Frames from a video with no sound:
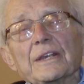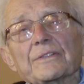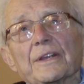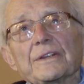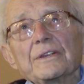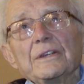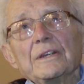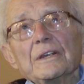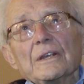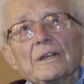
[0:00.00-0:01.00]
think that
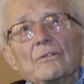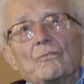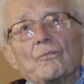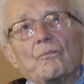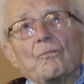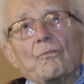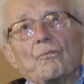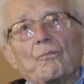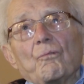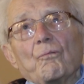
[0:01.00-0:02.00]
he
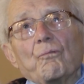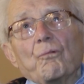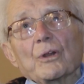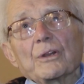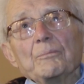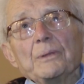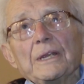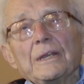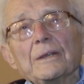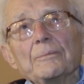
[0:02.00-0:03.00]
would
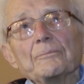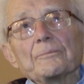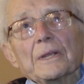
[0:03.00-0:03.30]
be.